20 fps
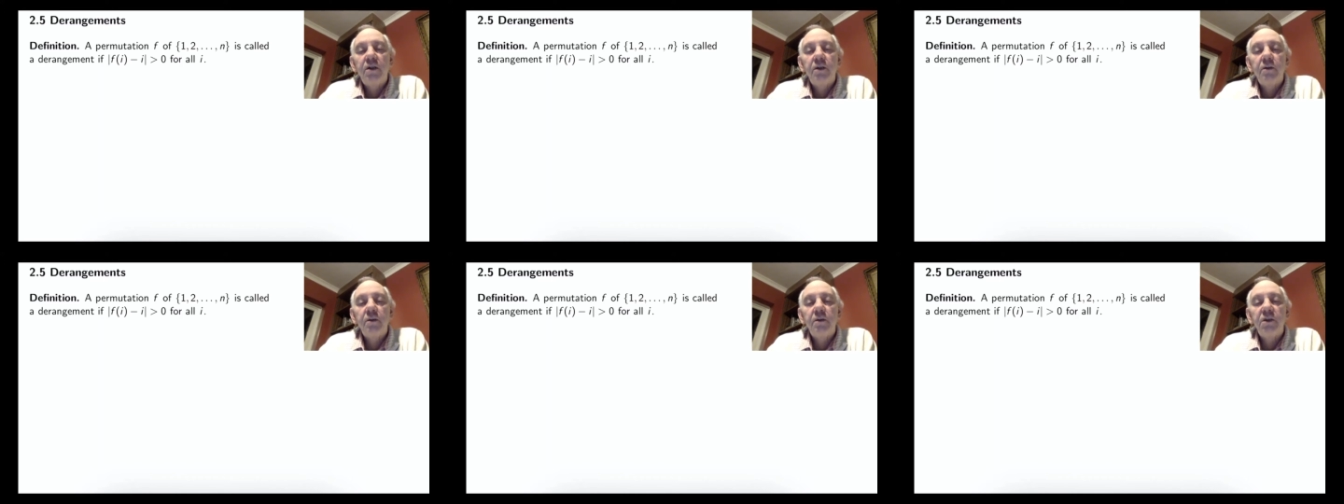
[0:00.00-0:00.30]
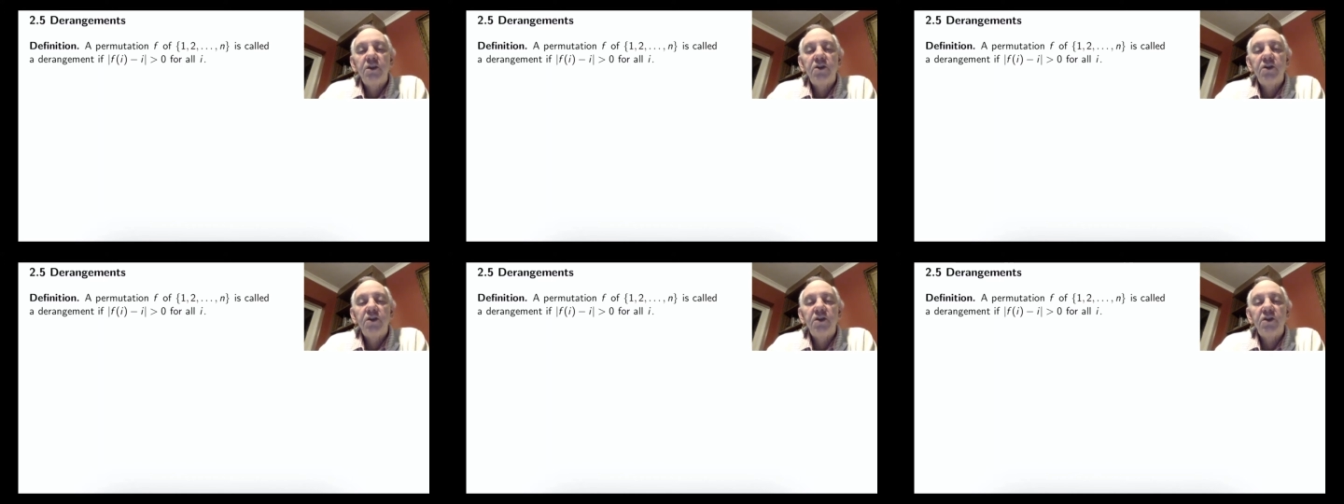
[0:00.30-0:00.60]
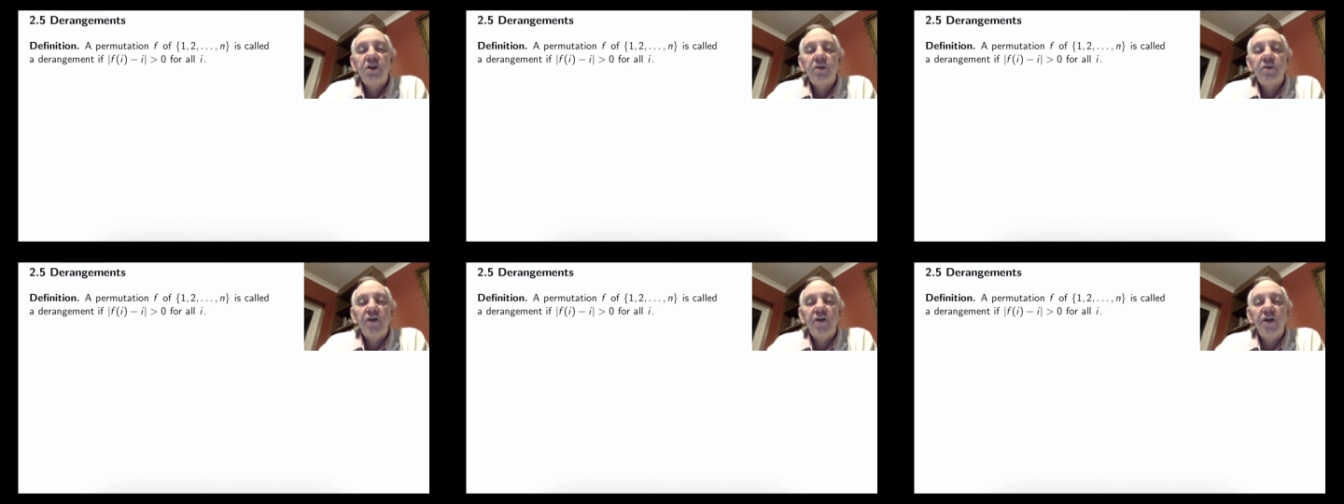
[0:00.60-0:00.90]
which is
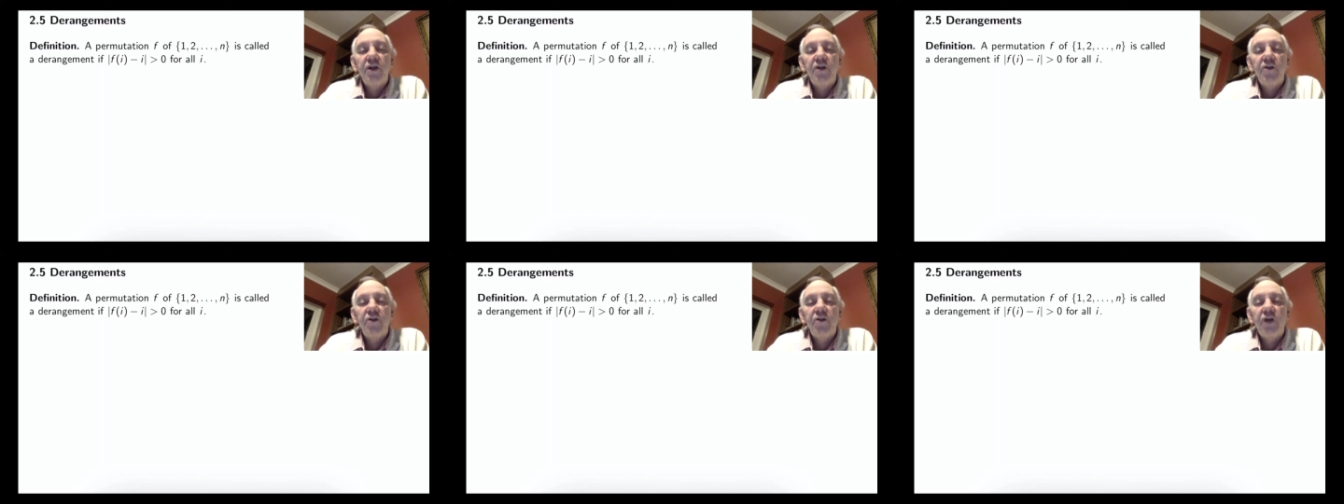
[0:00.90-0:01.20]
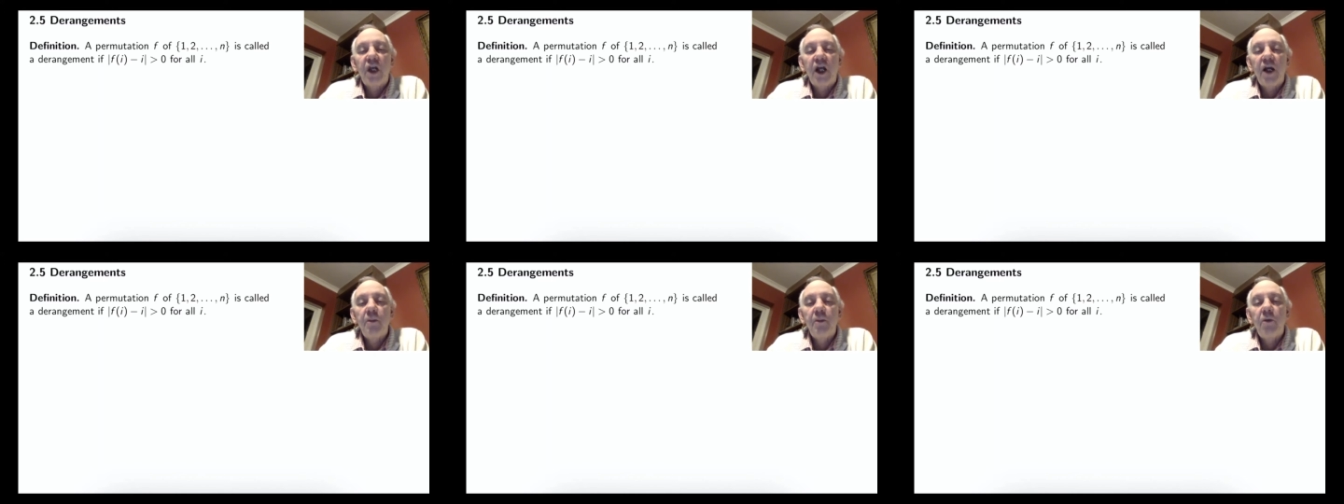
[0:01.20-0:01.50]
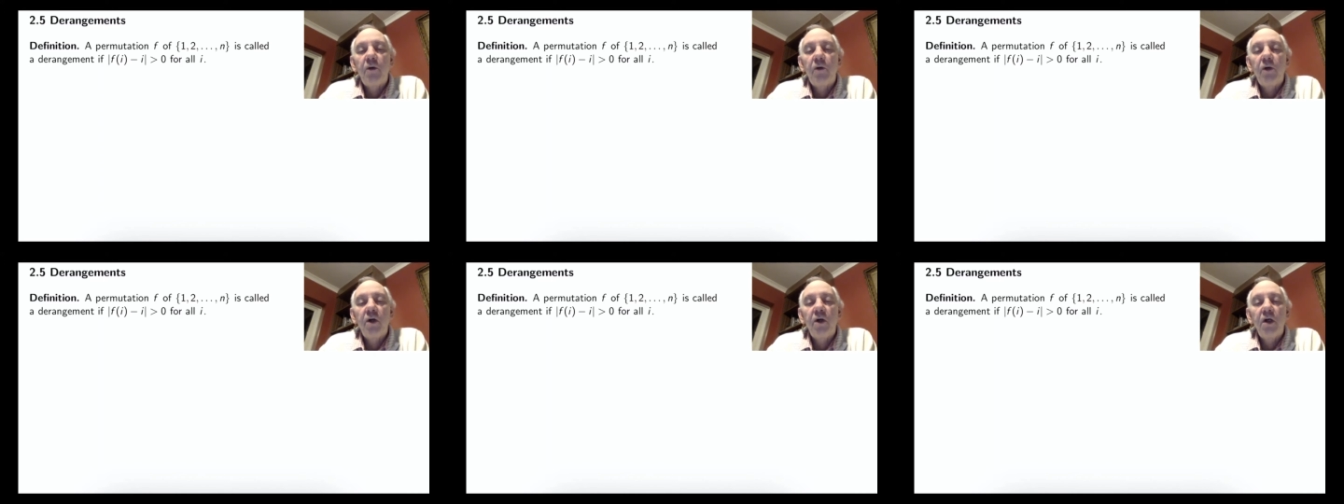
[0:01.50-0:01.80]
convenient to
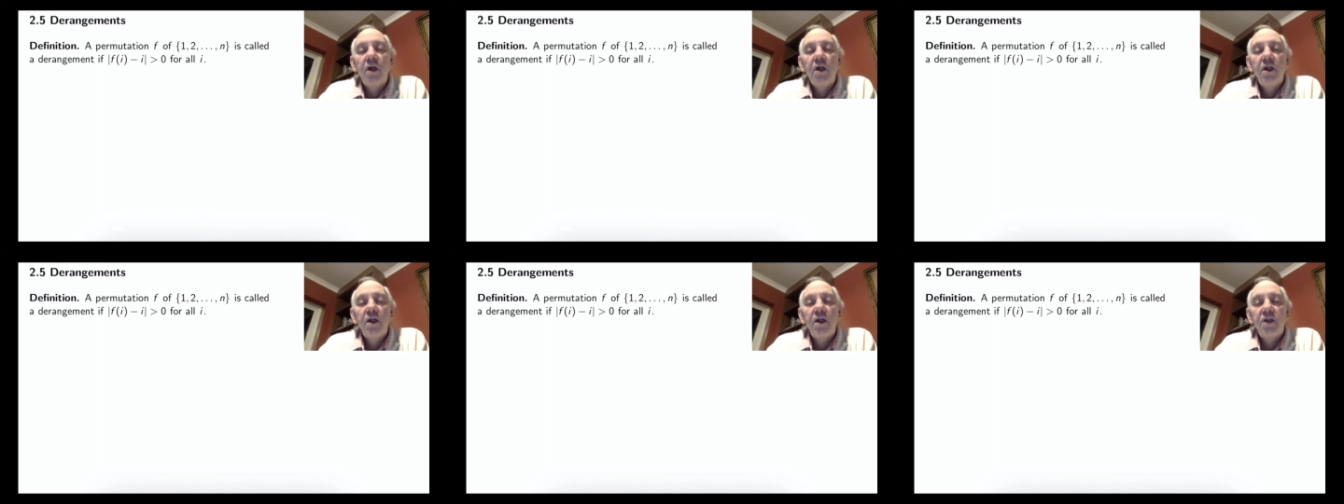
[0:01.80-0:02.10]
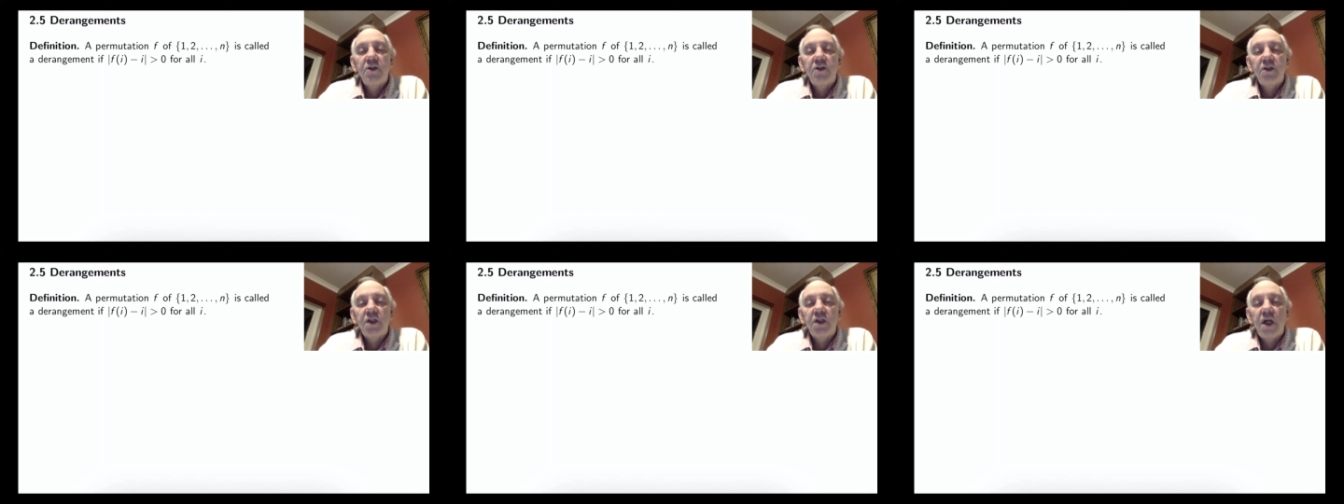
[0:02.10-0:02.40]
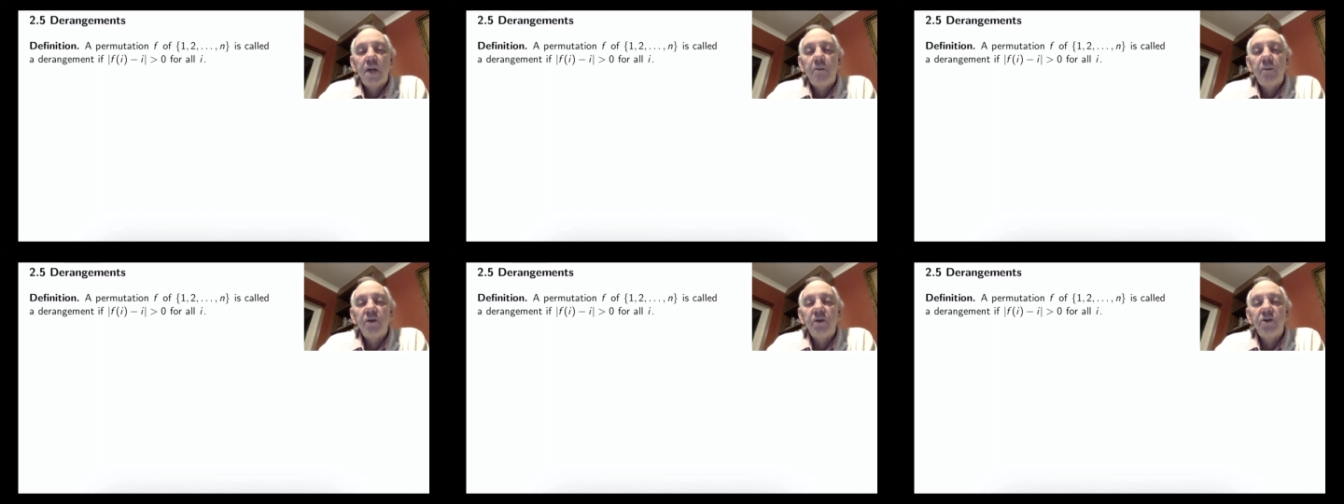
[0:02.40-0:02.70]
label as the
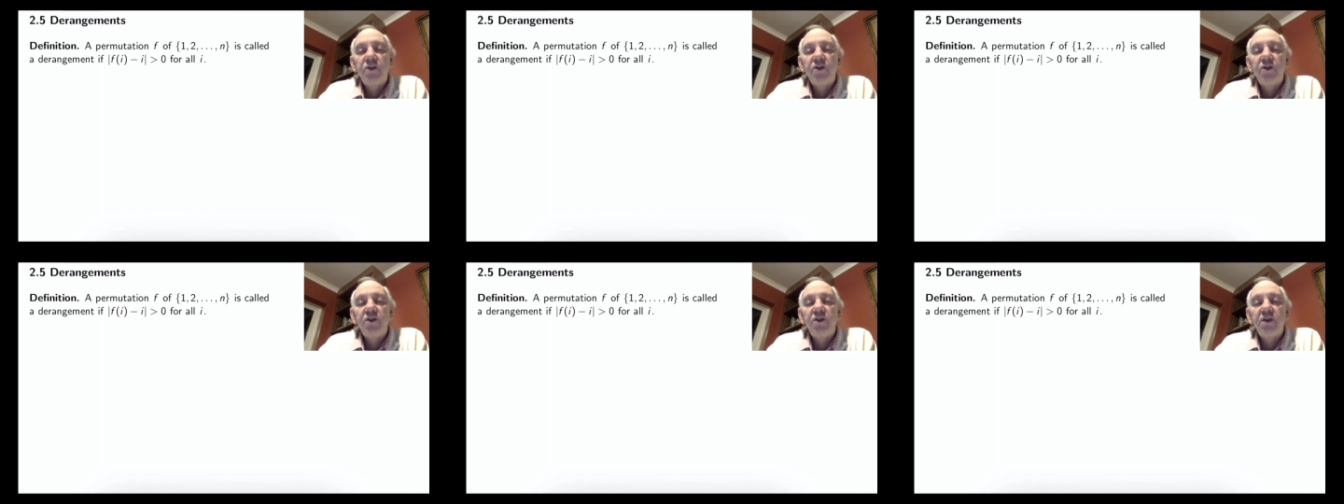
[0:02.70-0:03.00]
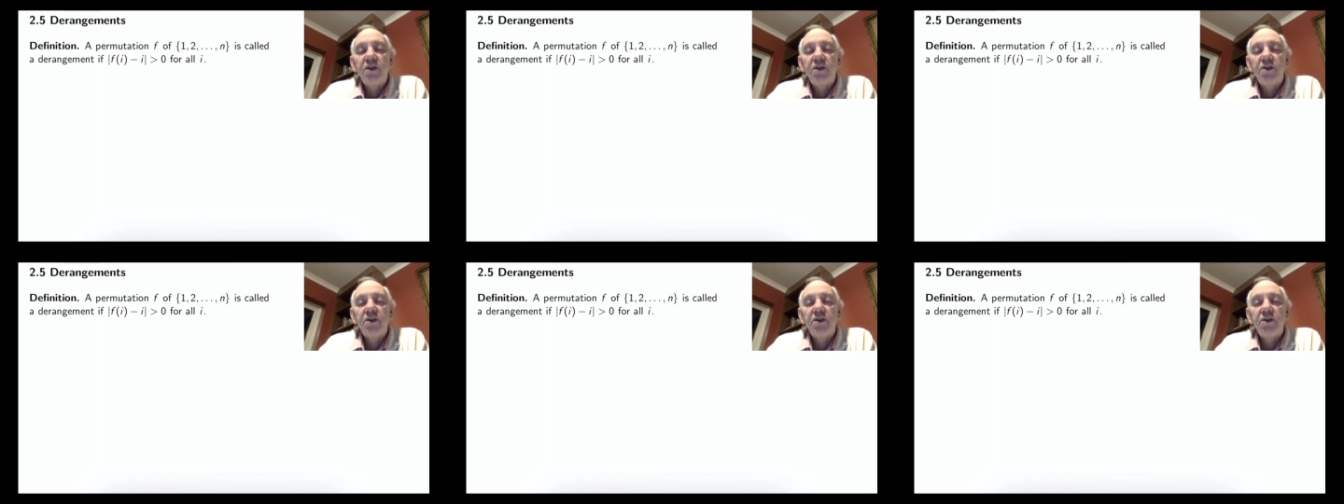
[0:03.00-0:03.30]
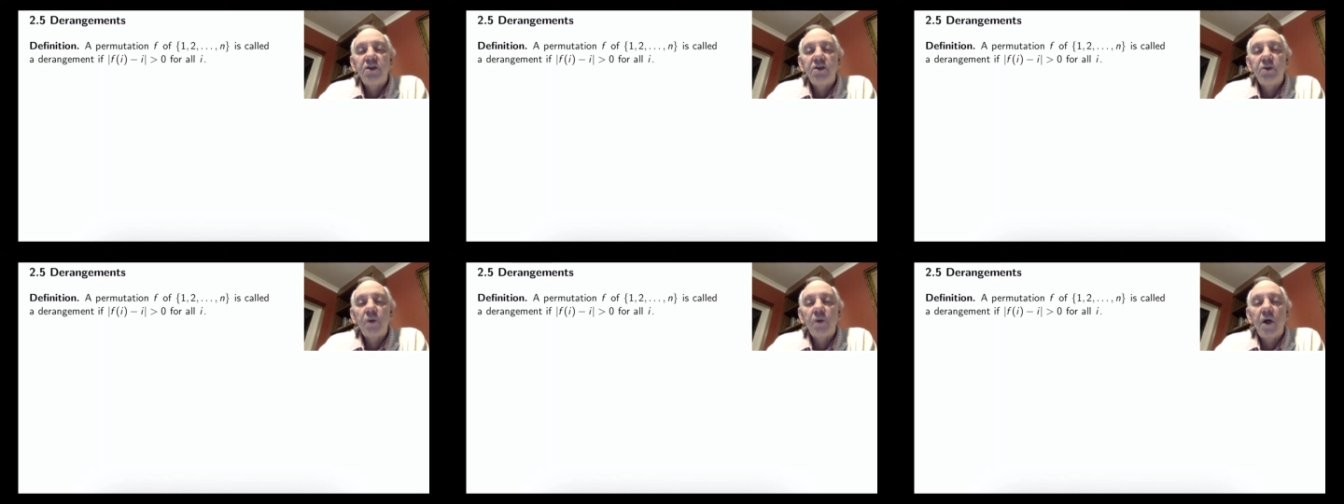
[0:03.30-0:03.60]
numbers, the
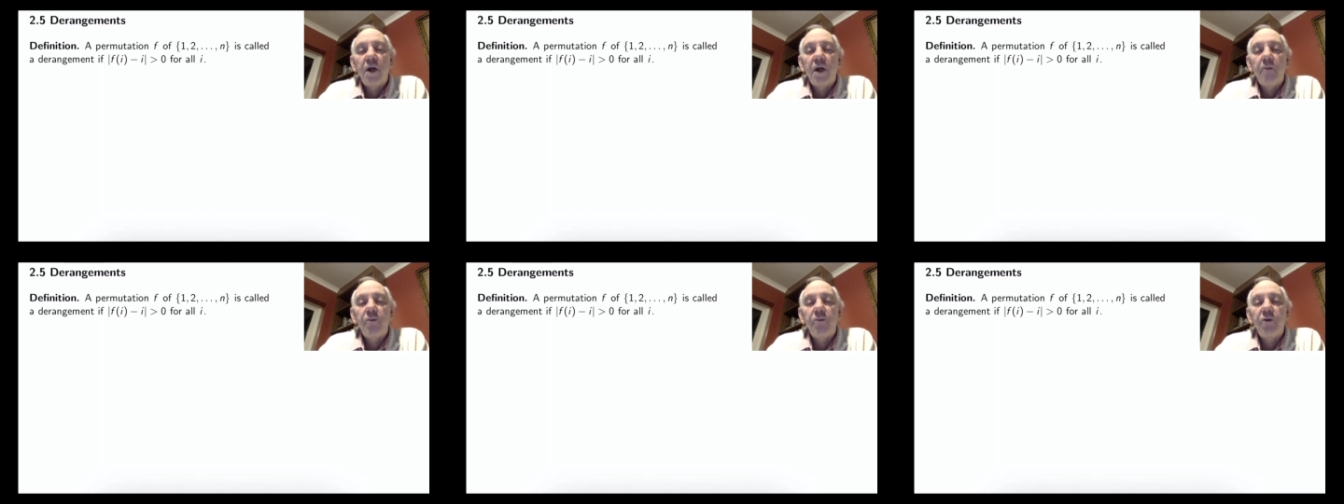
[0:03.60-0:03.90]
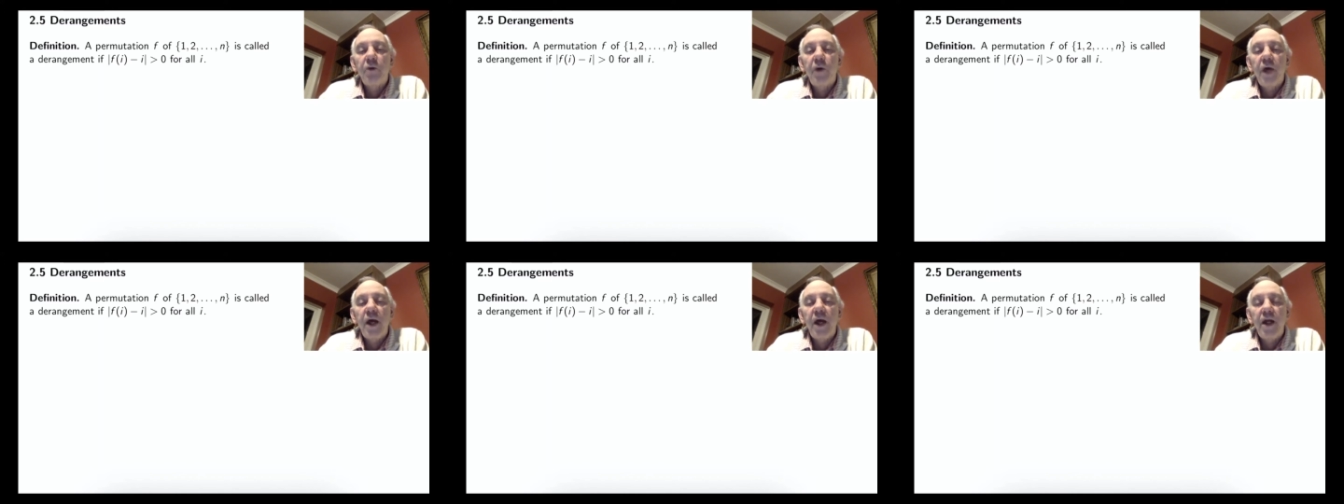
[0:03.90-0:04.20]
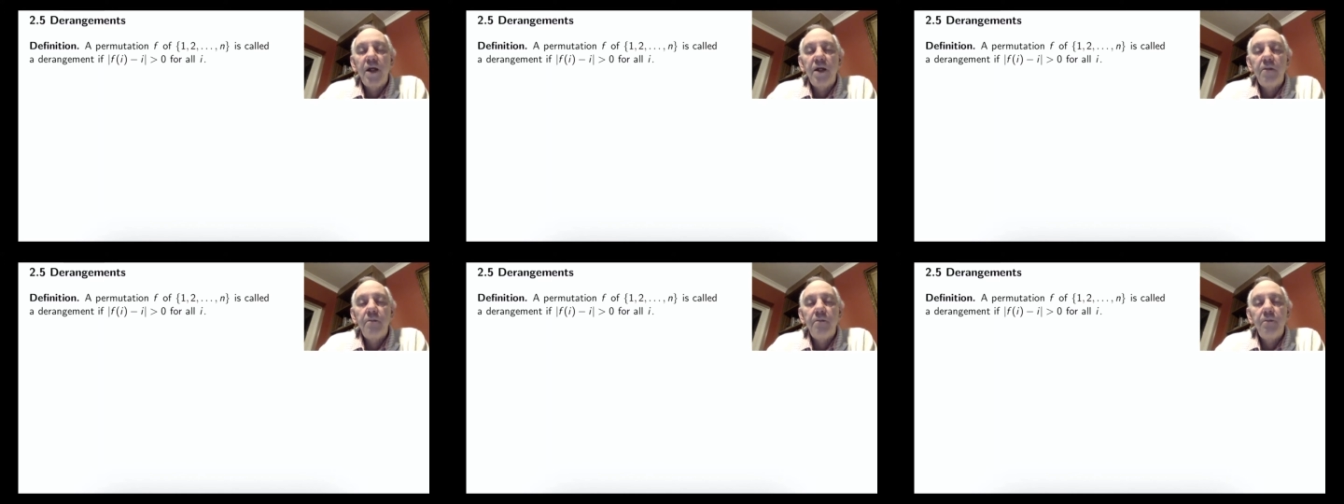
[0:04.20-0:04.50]
integers 1 up to
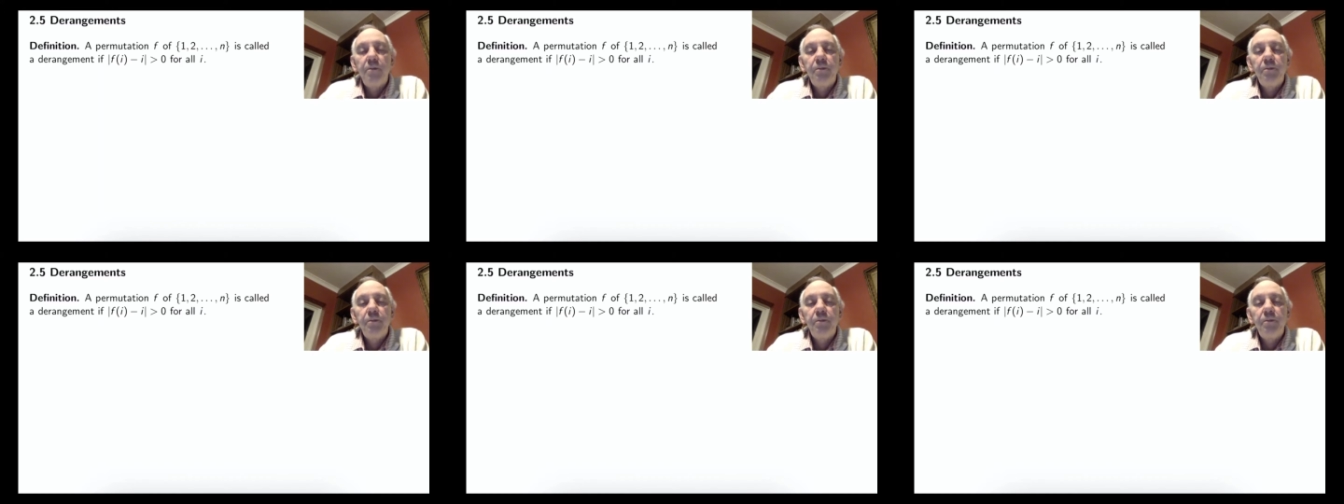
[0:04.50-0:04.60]
n.